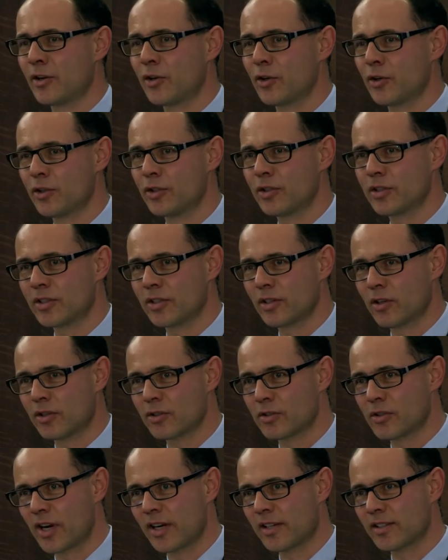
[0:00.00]
good
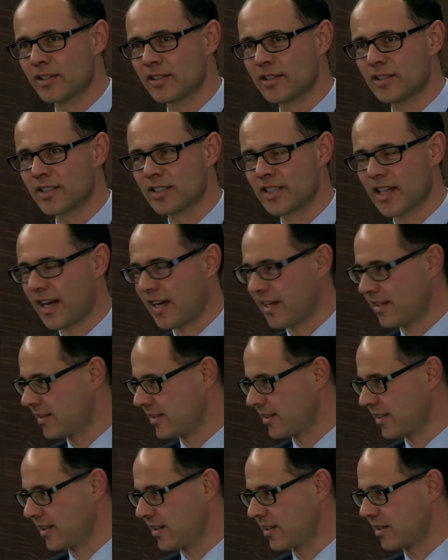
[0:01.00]
contractants
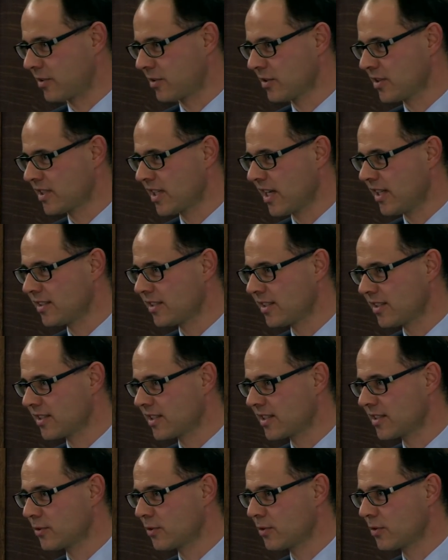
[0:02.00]
and
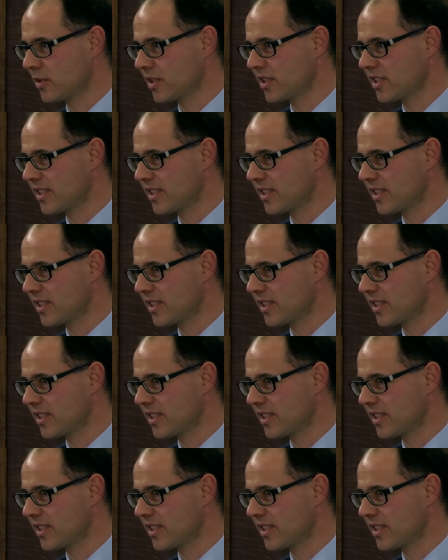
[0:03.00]
consultants to do the